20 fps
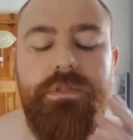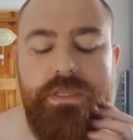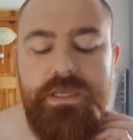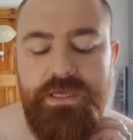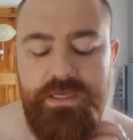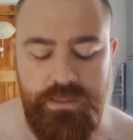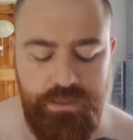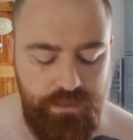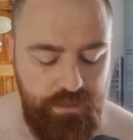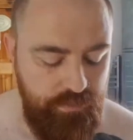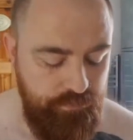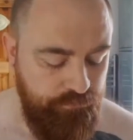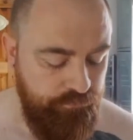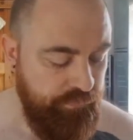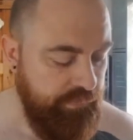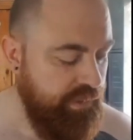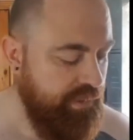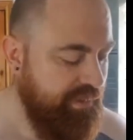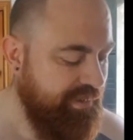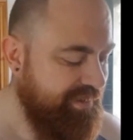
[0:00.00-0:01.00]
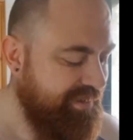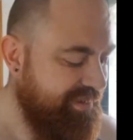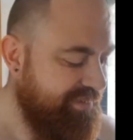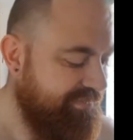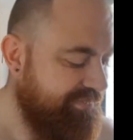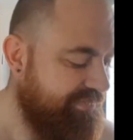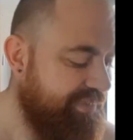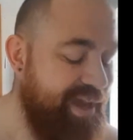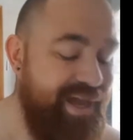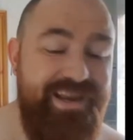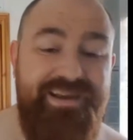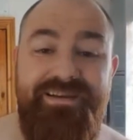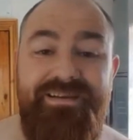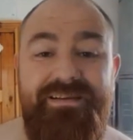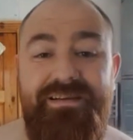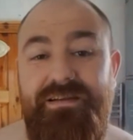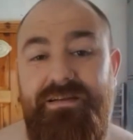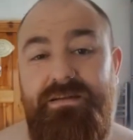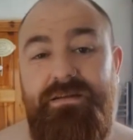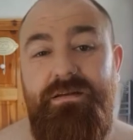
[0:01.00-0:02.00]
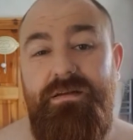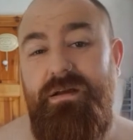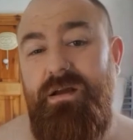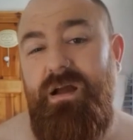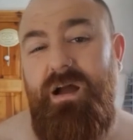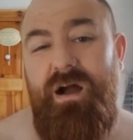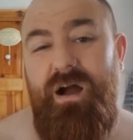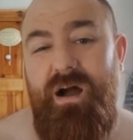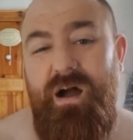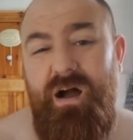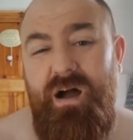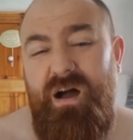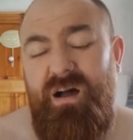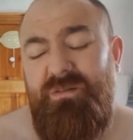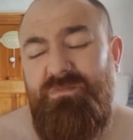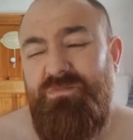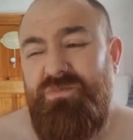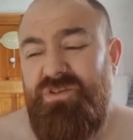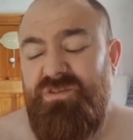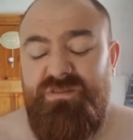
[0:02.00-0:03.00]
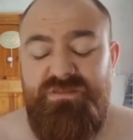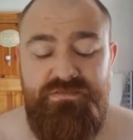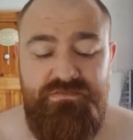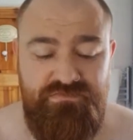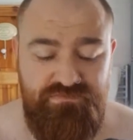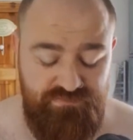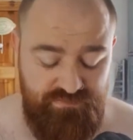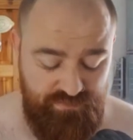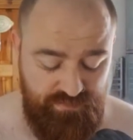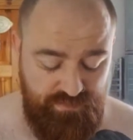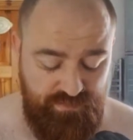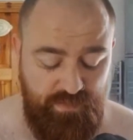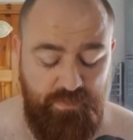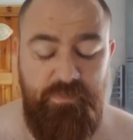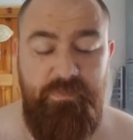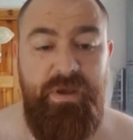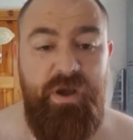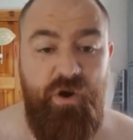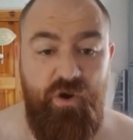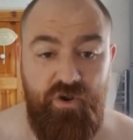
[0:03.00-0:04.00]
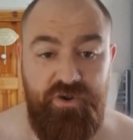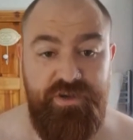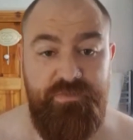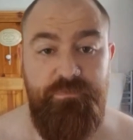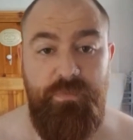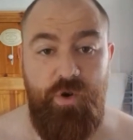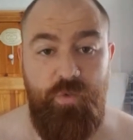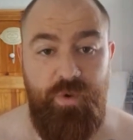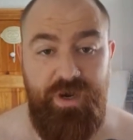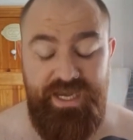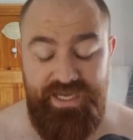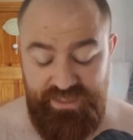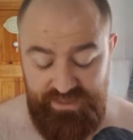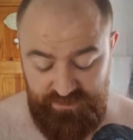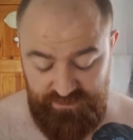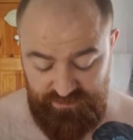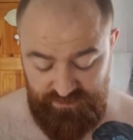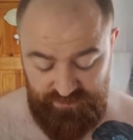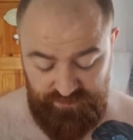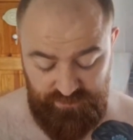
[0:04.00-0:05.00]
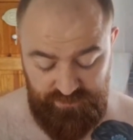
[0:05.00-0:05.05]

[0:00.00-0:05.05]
There you go. Then I'm just a bit odd in my ways.